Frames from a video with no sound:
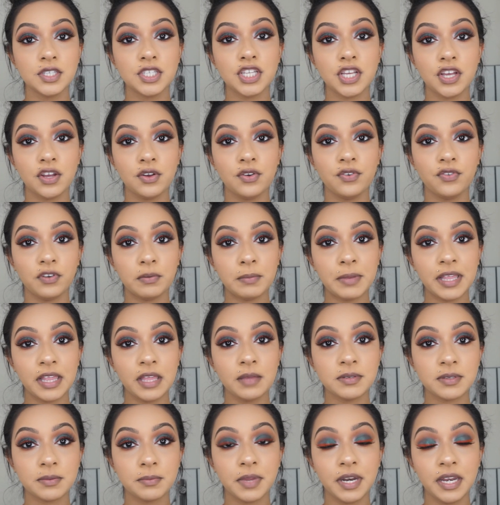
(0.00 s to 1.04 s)
So for my
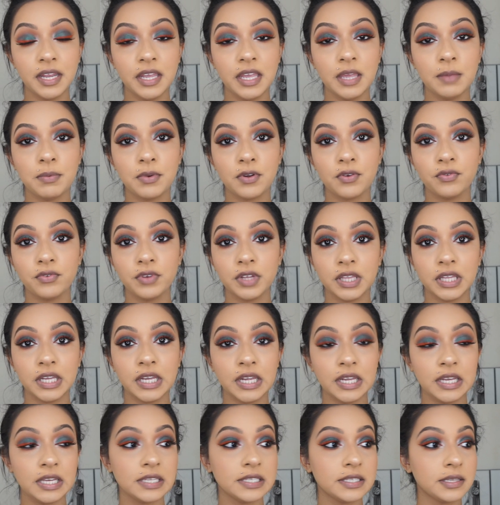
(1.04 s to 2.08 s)
lips, I'm going to keep it
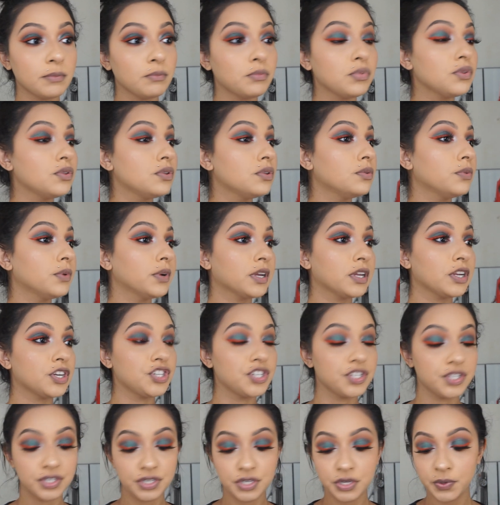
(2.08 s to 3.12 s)
really simple. We're going to
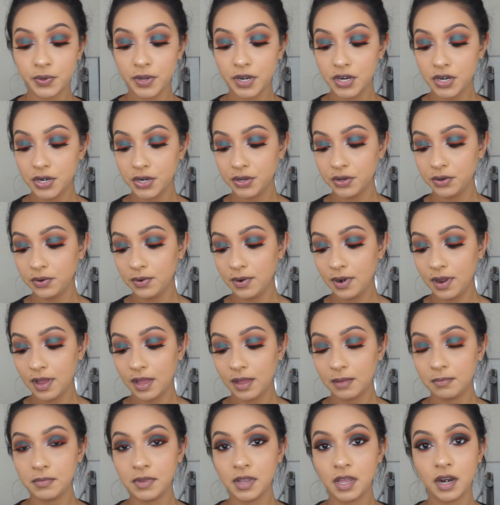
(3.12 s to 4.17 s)
just do a nude.
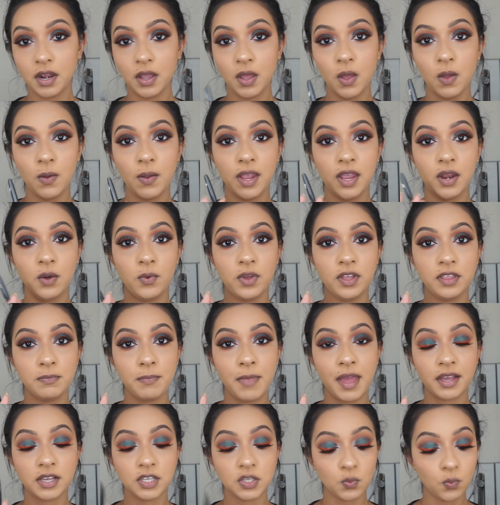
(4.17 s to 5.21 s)
I'm going to go in with
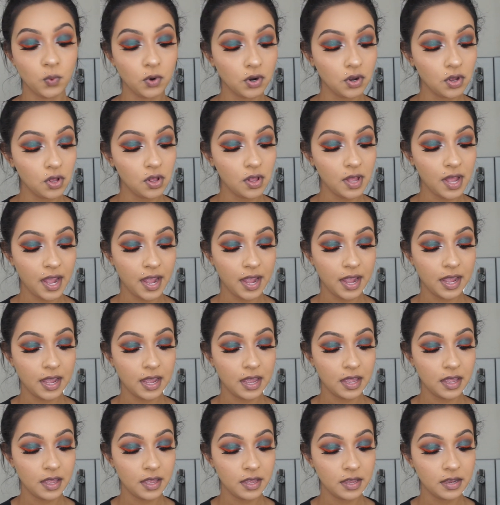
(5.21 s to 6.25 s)
Max Whirl
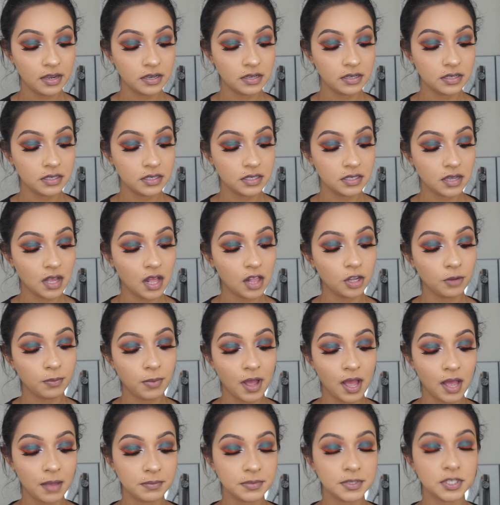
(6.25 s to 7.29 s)
and
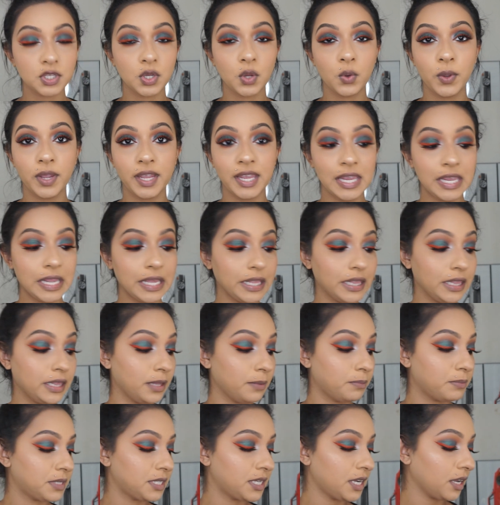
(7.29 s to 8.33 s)
Colourpop's Quickie
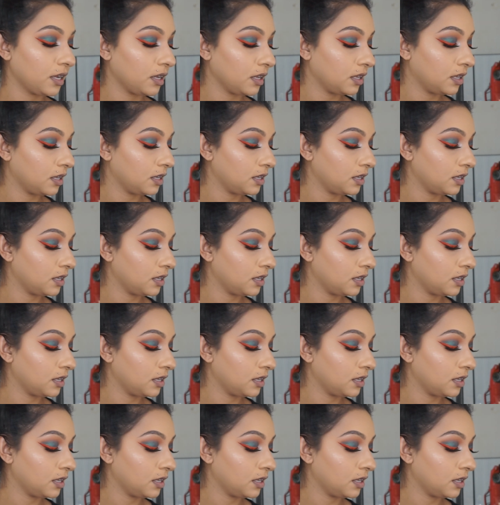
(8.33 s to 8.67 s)
lipstick.